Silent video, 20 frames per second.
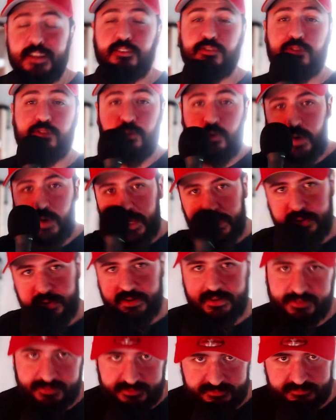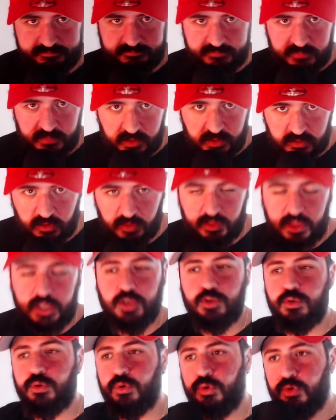a screen, so they
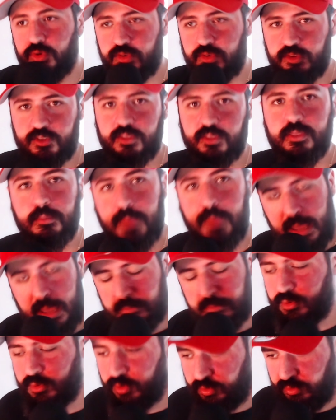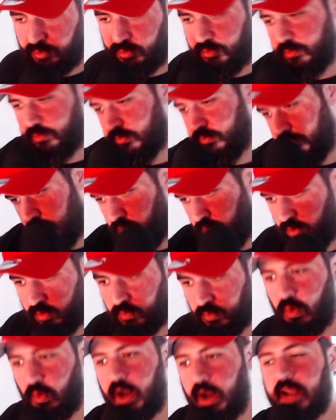use the Bamboo or
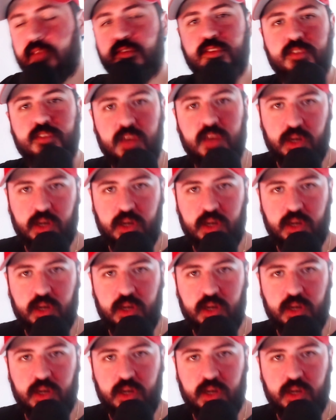whatever's the